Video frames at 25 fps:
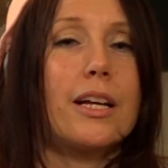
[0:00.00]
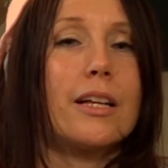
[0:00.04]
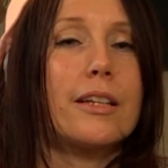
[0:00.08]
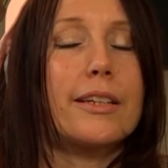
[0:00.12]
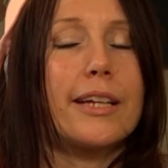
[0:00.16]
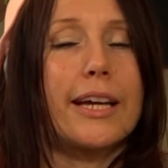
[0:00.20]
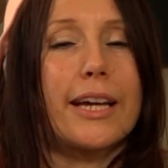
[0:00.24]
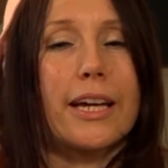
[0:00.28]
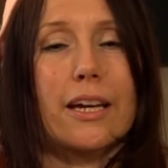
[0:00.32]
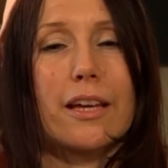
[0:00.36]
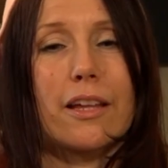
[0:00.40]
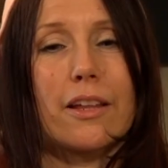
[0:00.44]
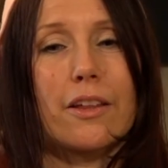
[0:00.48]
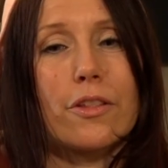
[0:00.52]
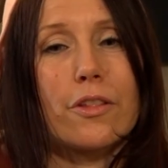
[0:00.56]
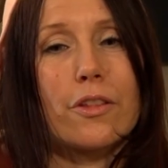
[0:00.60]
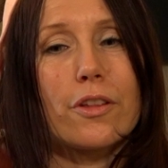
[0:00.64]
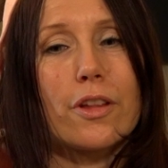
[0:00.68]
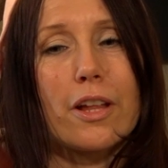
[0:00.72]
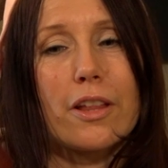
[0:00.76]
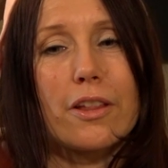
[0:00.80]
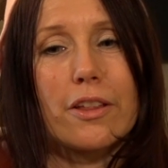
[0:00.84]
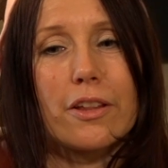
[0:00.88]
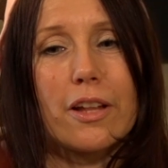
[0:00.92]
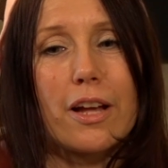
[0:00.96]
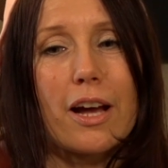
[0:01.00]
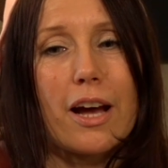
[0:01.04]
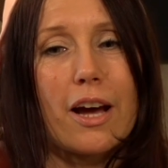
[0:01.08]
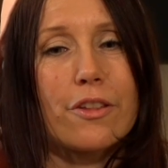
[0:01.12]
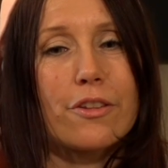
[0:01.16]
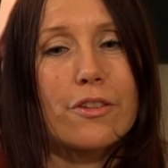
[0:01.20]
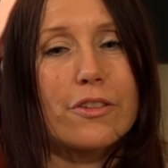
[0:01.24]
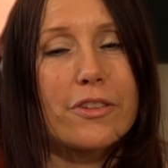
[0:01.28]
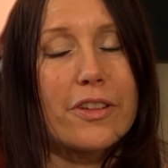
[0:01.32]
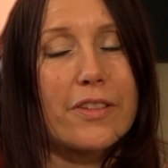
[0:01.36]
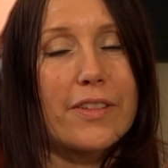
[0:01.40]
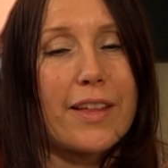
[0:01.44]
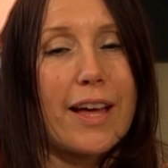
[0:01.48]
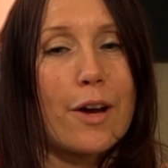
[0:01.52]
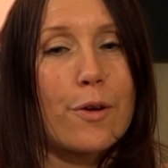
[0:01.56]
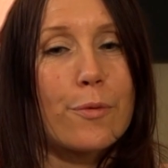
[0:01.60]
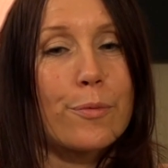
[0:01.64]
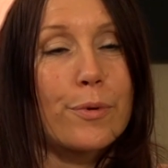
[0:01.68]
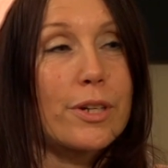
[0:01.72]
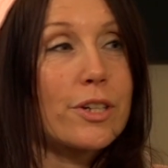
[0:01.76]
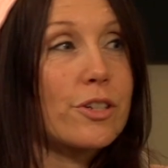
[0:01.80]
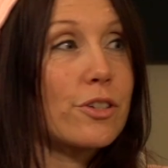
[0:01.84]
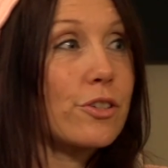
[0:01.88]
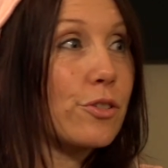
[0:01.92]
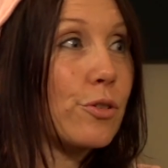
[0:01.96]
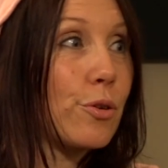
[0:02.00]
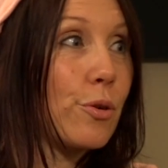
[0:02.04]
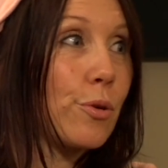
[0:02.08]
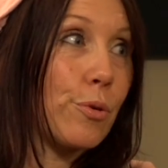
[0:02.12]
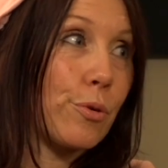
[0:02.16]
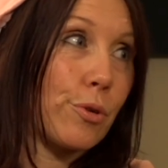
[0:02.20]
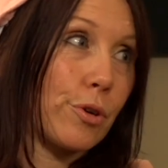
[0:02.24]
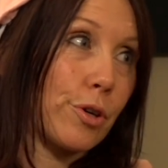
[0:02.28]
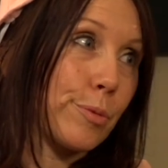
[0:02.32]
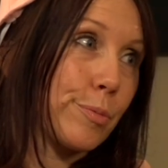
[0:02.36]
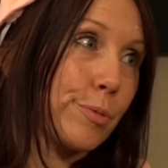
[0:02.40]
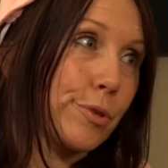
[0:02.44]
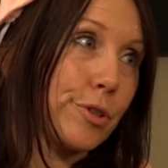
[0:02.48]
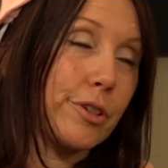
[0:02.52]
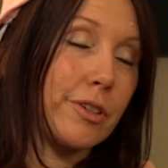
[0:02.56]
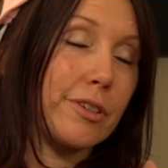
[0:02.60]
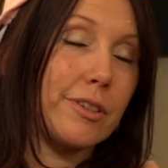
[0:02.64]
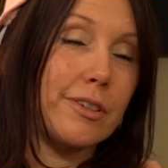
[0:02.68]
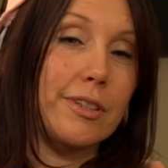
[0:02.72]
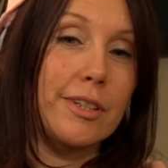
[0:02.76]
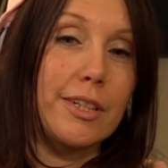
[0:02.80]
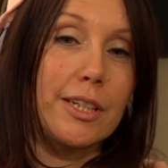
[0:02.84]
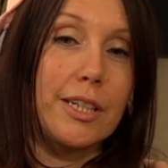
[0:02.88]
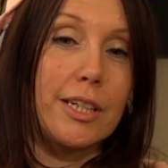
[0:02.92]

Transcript: Like, other than that, winter's horrible.